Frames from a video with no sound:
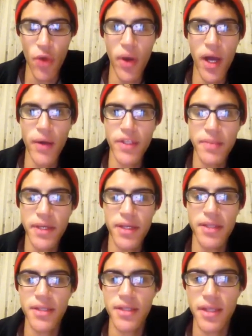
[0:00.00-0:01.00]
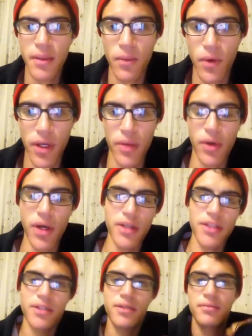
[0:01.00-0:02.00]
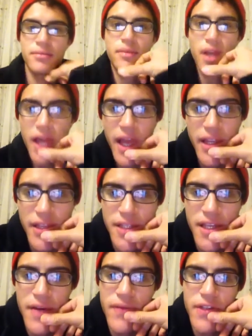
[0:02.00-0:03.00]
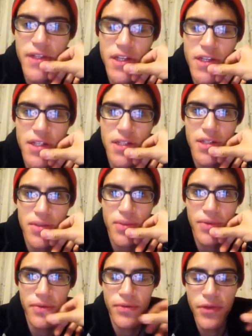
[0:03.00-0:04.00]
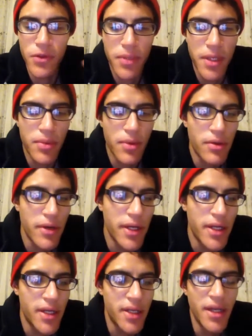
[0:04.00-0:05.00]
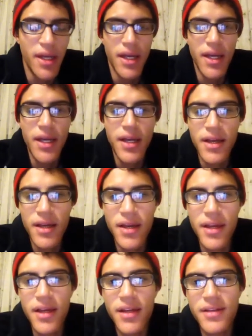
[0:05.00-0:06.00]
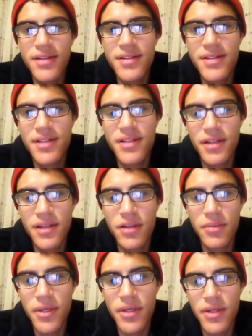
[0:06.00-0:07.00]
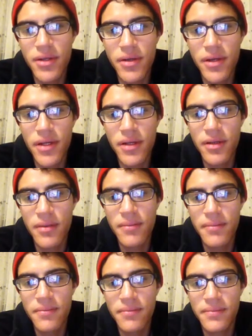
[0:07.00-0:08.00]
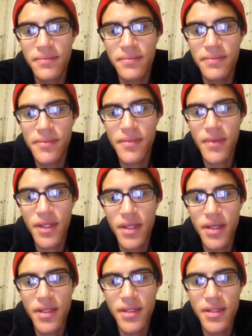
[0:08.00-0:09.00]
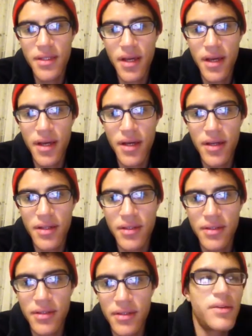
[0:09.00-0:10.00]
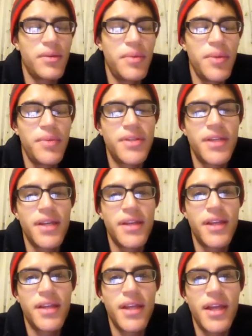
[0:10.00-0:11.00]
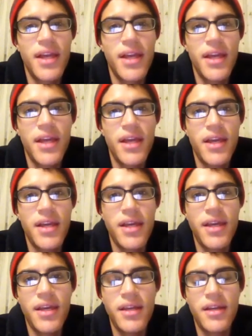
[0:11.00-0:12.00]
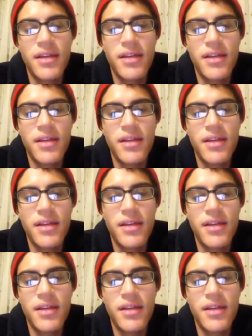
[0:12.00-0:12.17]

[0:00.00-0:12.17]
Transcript: was speaking to someone. I had this conversation with a few people already, and it's just a little bit annoying. It's when people say that they eat